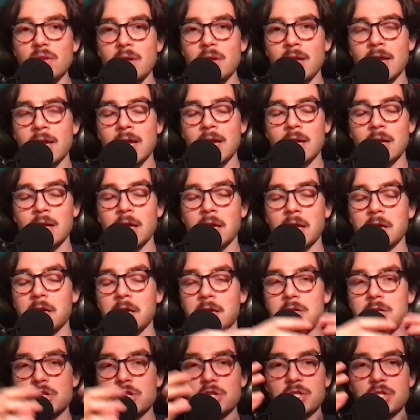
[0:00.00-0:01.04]
and and
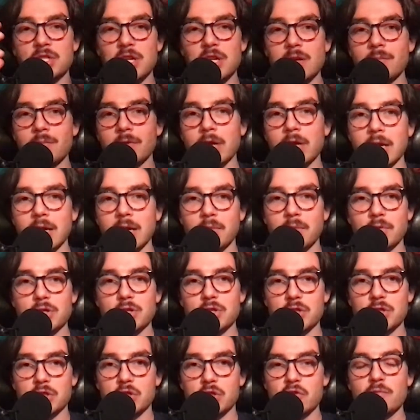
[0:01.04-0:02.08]
it just seemed like it was
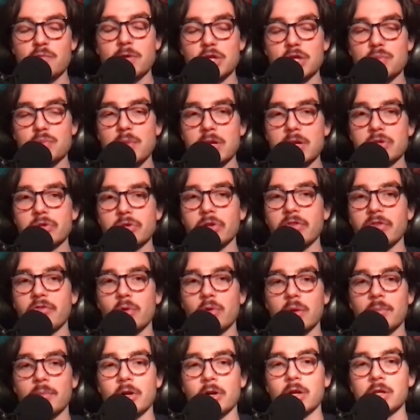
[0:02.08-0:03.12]
just too much mentally for
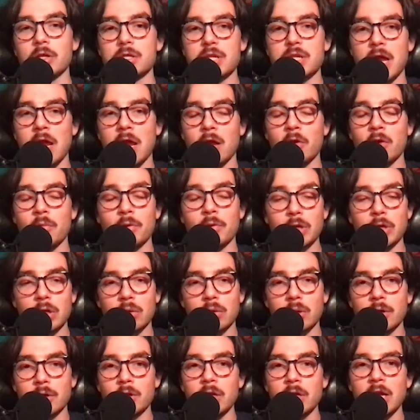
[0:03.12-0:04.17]
the Marlins to handle. But
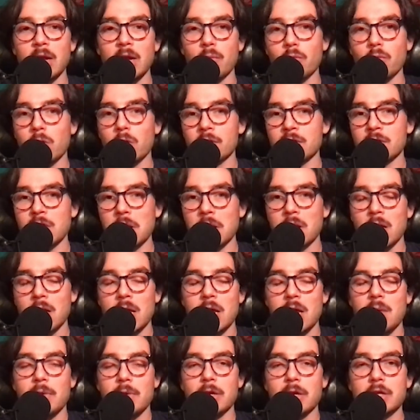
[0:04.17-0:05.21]
clearly, it wasn't
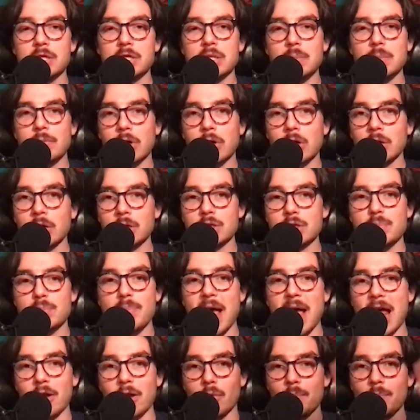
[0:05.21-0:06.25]
because the Marlins
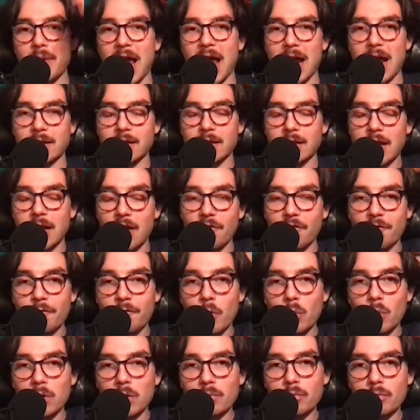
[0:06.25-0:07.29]
battled back. They got
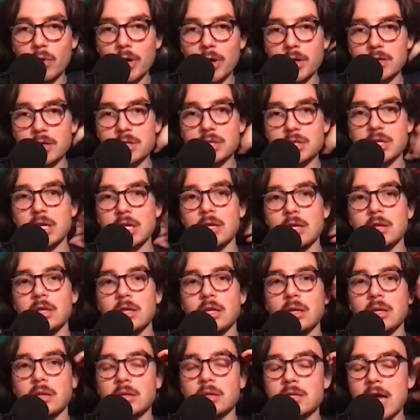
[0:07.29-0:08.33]
four runs in
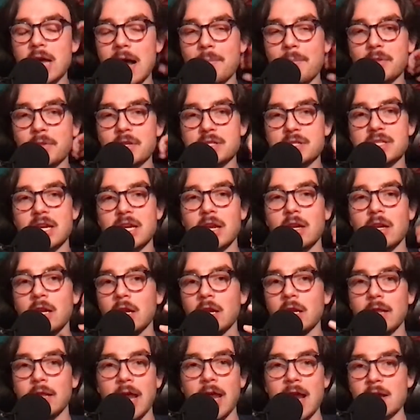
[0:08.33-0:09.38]
the top of the second
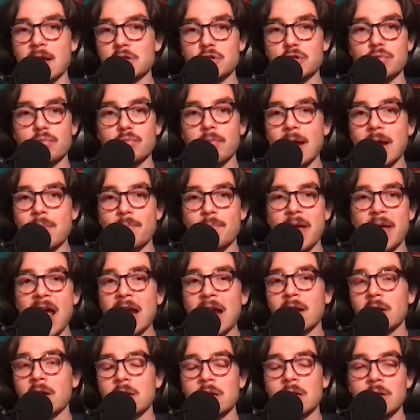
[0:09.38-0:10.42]
inning. They answered right
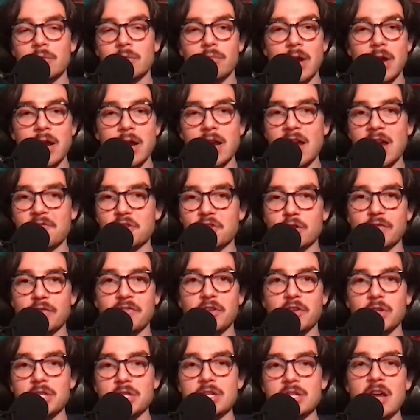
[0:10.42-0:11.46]
back. Right after the
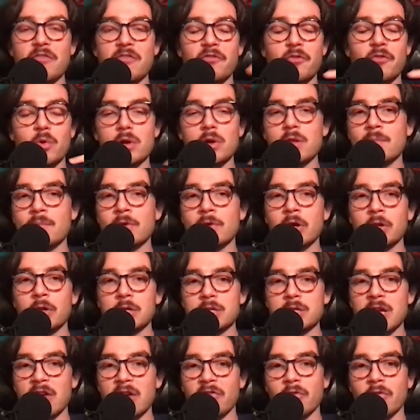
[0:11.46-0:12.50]
Phillies got four, the
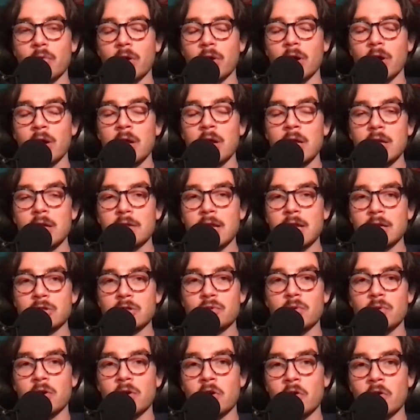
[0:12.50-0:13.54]
Marlins got four, thanks
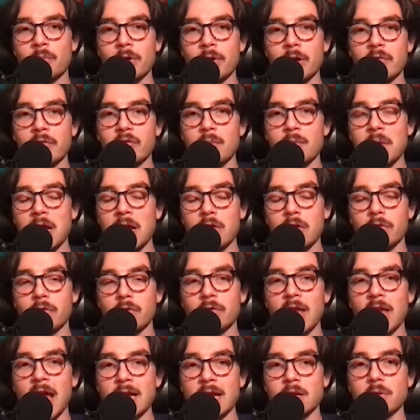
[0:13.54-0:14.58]
to a home run from
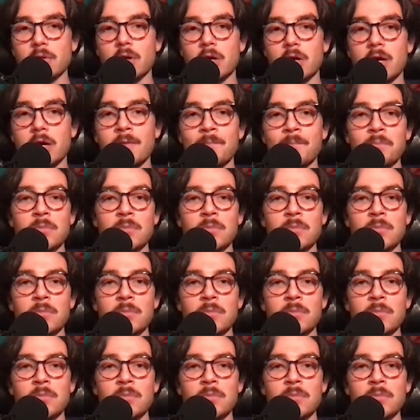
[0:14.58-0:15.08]
Jesus Aguilar.